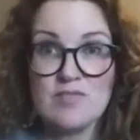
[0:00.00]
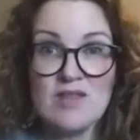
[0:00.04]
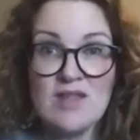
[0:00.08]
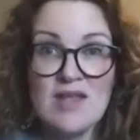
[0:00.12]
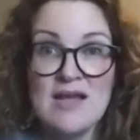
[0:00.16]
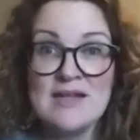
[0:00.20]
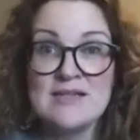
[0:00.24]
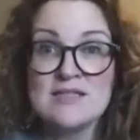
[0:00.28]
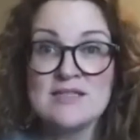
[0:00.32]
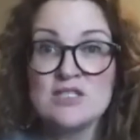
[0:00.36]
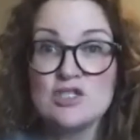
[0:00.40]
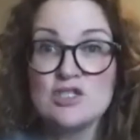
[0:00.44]

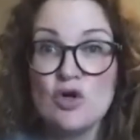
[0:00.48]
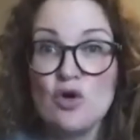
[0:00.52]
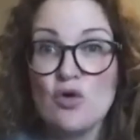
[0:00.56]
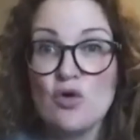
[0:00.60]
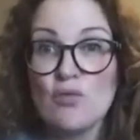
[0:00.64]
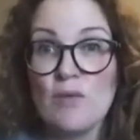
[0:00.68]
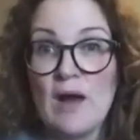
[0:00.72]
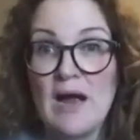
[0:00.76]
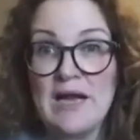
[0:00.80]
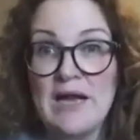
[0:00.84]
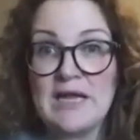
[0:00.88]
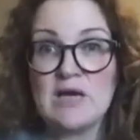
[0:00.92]
and
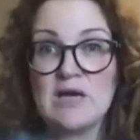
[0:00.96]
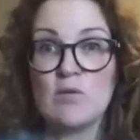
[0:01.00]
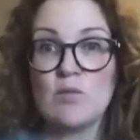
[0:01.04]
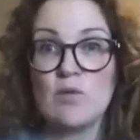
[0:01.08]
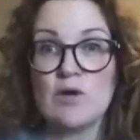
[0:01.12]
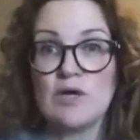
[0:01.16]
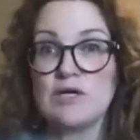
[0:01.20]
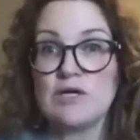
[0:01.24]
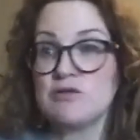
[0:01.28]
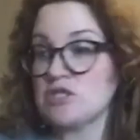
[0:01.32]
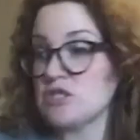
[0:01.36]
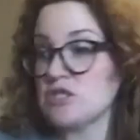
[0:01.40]
soul writing
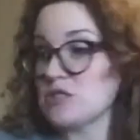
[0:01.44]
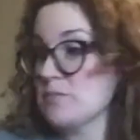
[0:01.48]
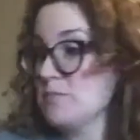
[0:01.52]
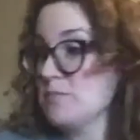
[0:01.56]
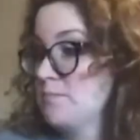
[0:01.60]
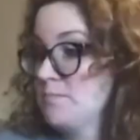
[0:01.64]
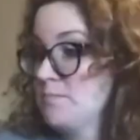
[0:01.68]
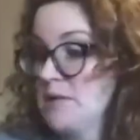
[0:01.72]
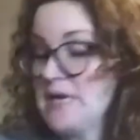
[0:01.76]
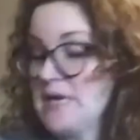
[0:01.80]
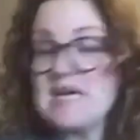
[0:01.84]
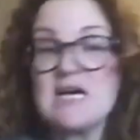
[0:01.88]
where you just
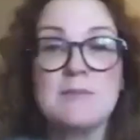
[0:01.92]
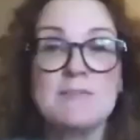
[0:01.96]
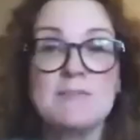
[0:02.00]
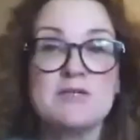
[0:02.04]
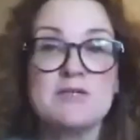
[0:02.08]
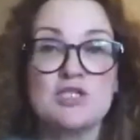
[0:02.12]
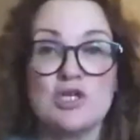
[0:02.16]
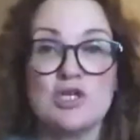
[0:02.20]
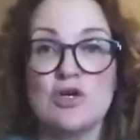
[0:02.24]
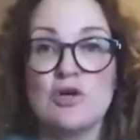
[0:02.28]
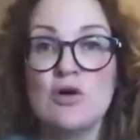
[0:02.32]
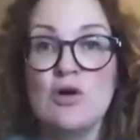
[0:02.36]
pick up a
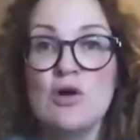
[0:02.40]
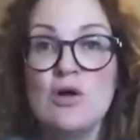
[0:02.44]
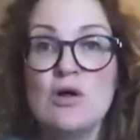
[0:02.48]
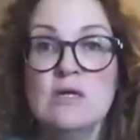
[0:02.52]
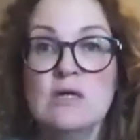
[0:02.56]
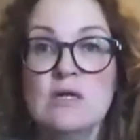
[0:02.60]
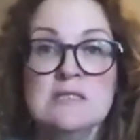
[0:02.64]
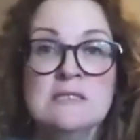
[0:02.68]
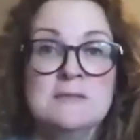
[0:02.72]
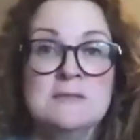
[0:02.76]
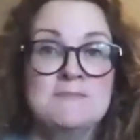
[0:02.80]
journal